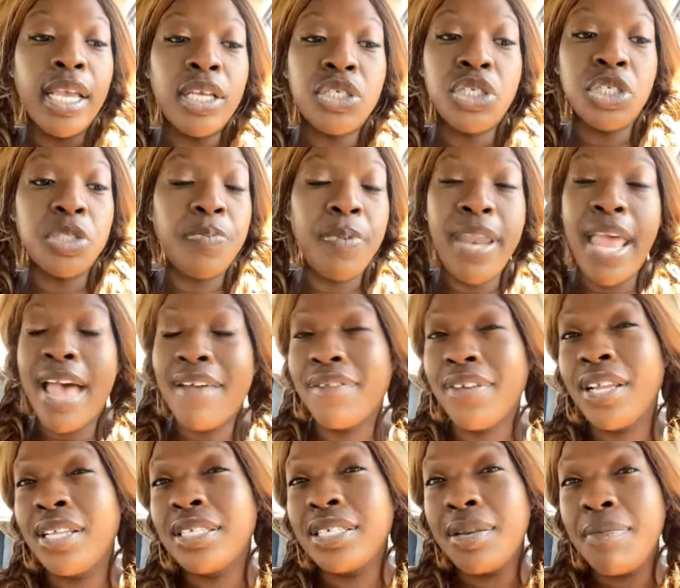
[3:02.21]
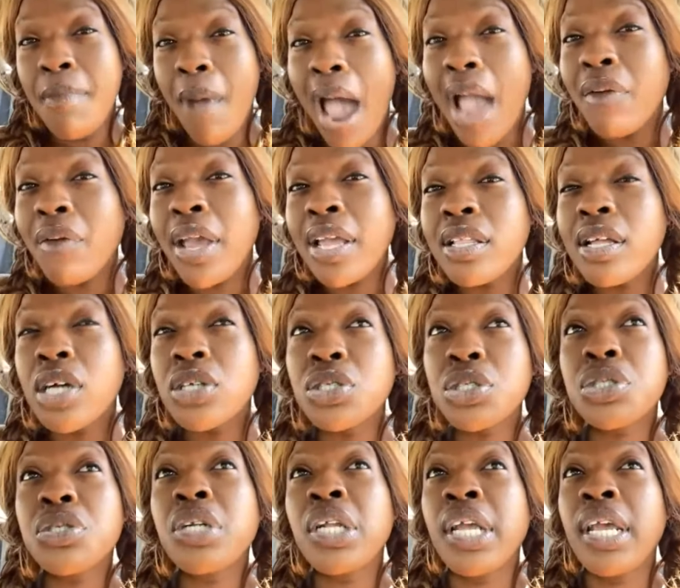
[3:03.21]
It's just been evidence in my weight
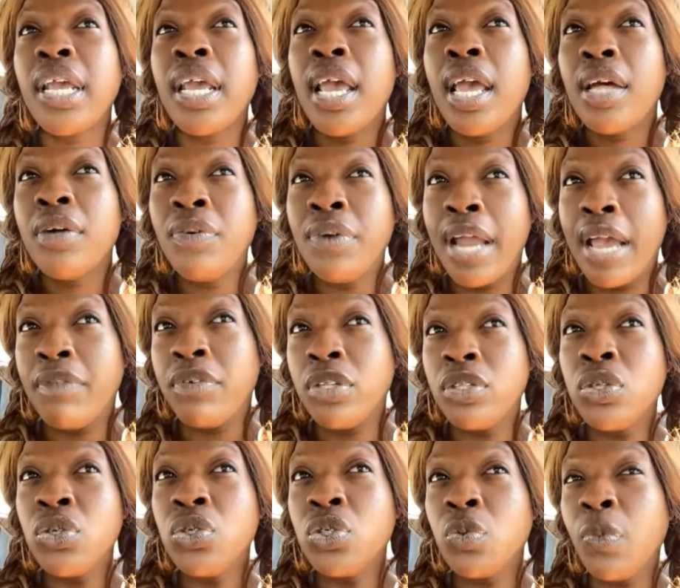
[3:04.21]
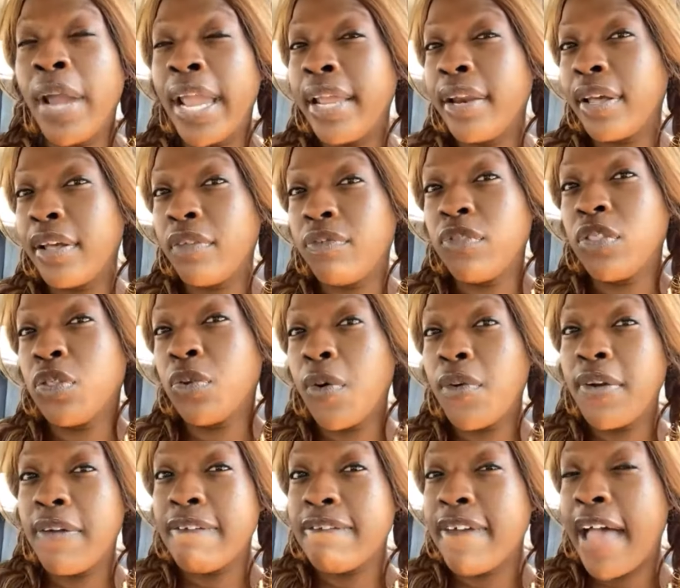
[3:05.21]
loss journey when I would lose weight and I
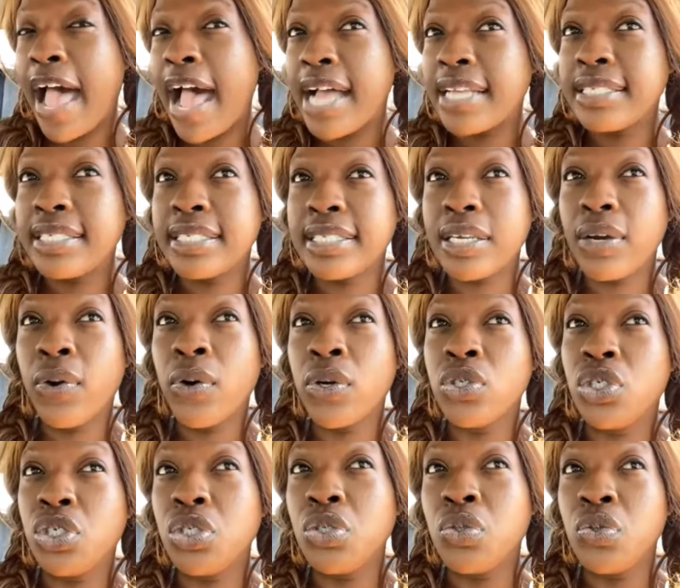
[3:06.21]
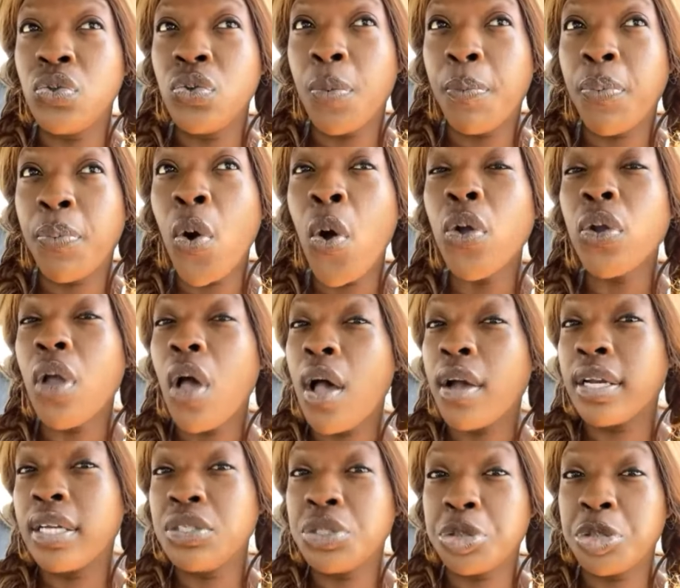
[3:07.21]
throw in fasts or do
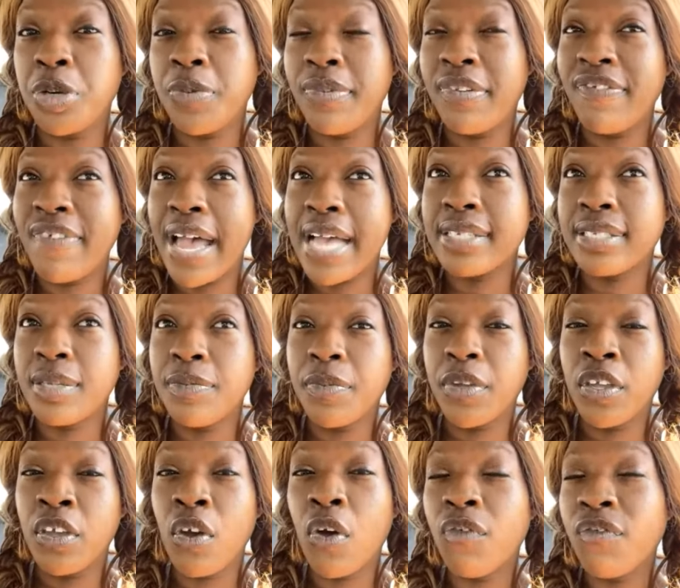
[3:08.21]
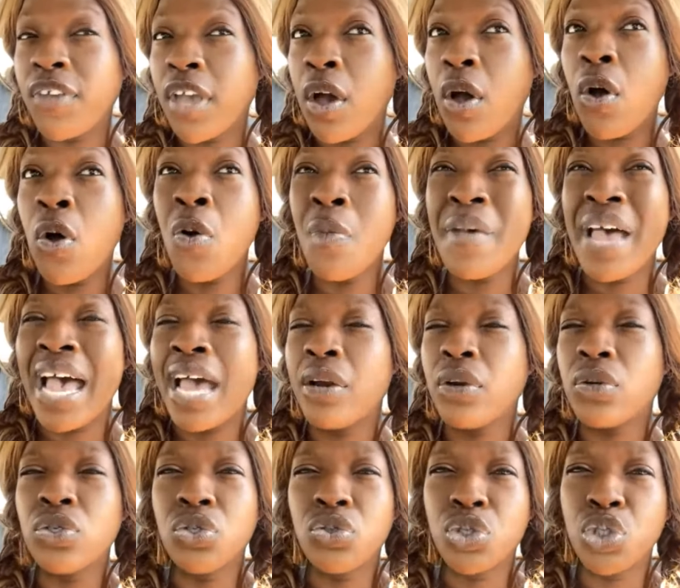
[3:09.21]
prolonged intermittent fasting via
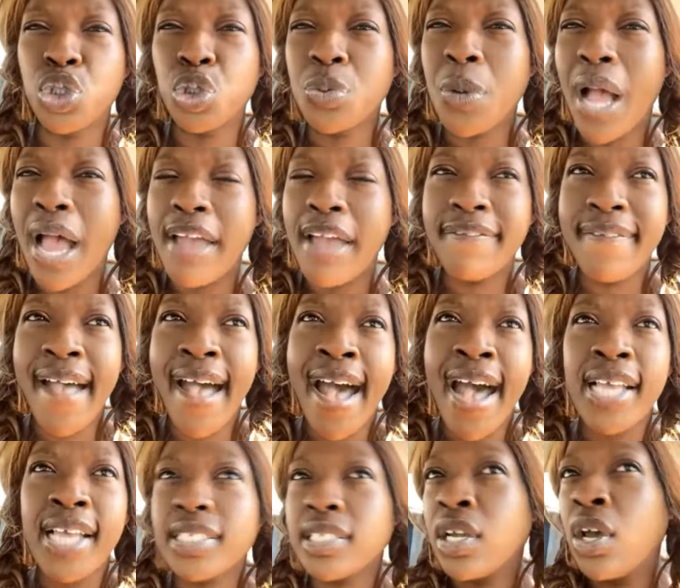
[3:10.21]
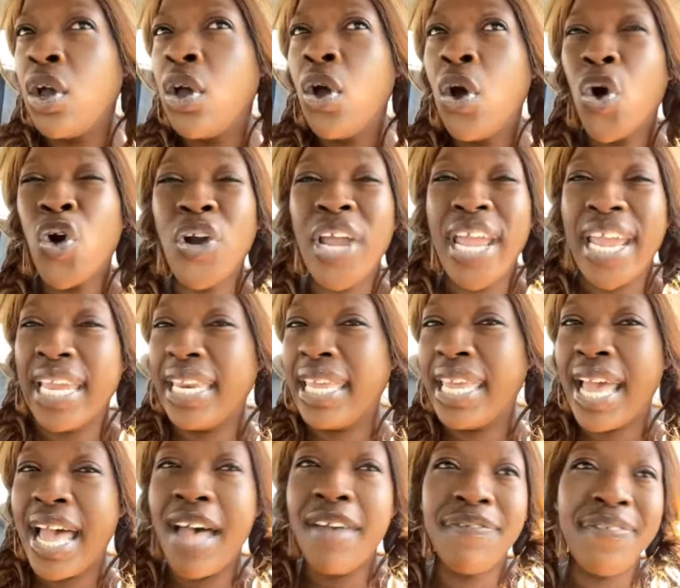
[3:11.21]
OMAD or do a dry fast or
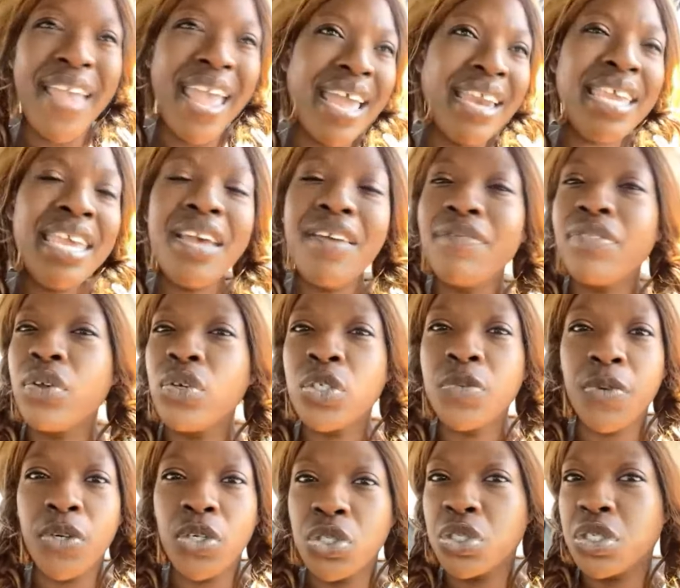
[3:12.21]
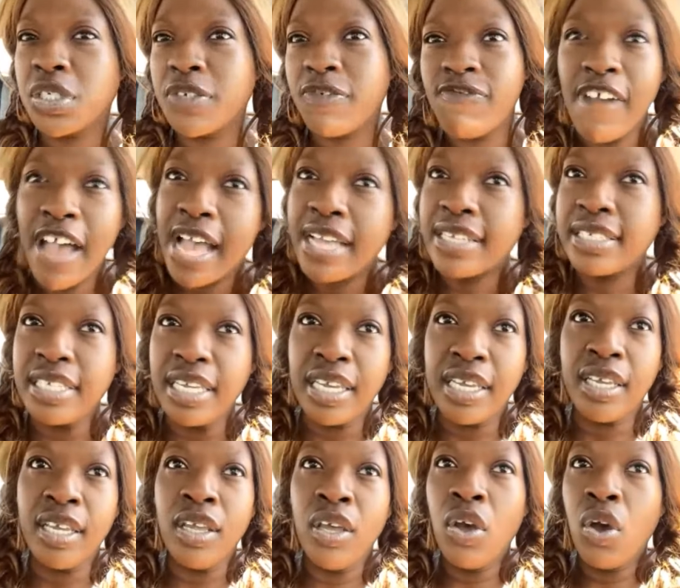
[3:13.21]
ADF, any of those versions of
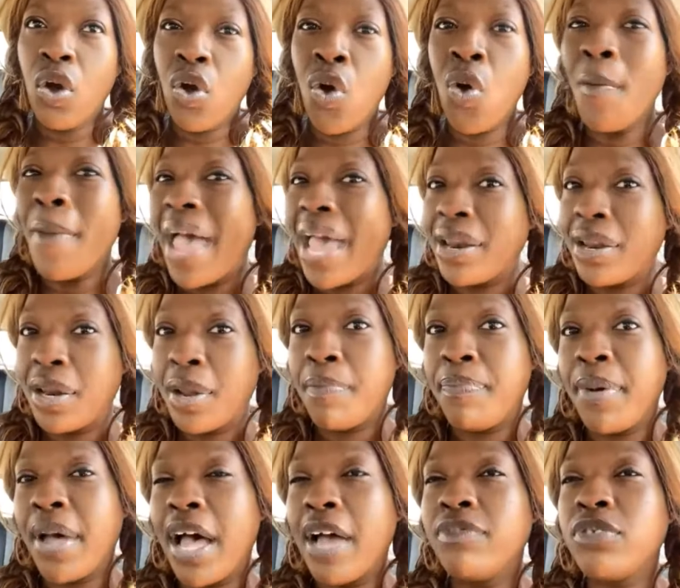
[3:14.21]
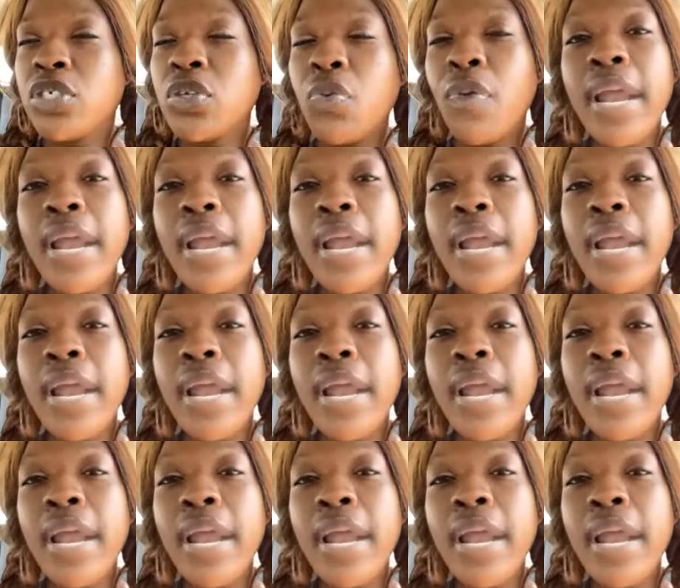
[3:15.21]
fasting, OMAD and above.